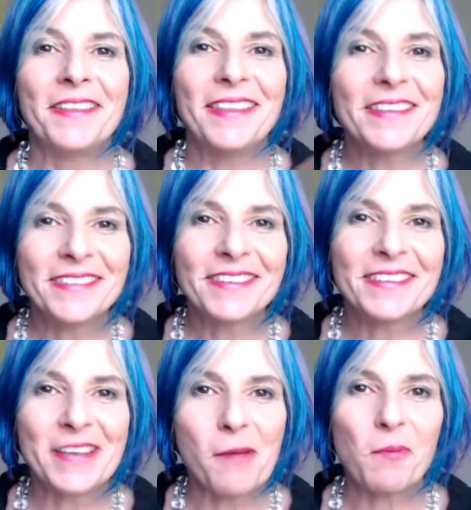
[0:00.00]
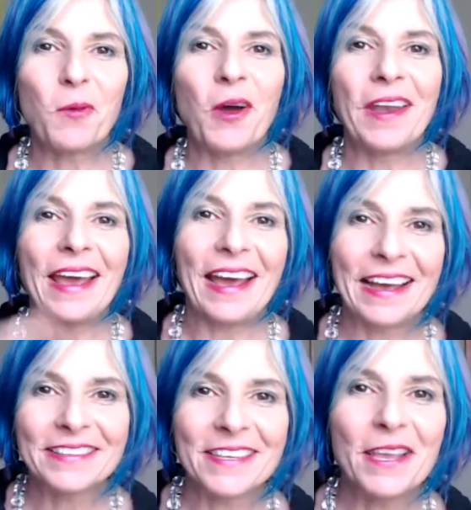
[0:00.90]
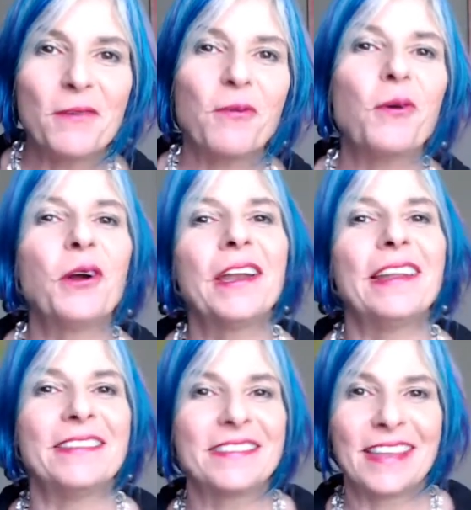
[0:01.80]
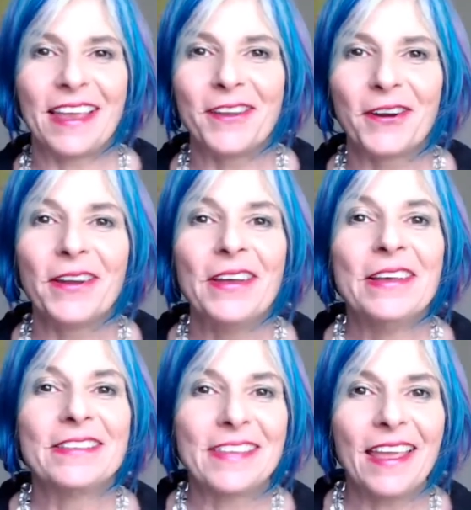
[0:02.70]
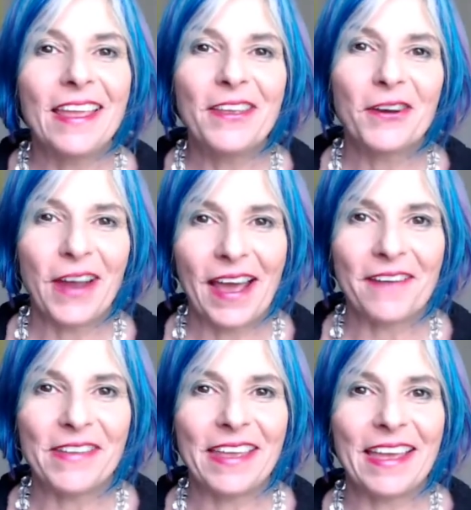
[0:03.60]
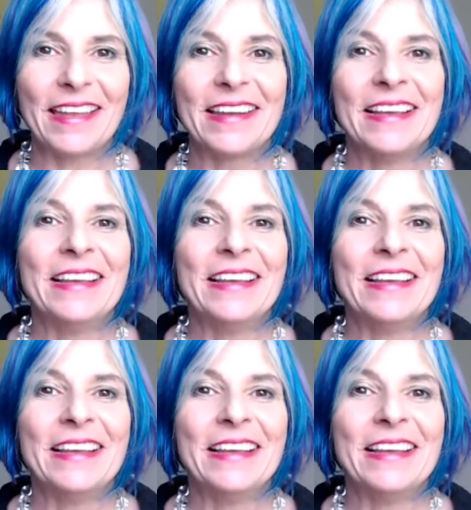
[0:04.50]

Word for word: This is step 1, asking for it and say you're saying you're having it.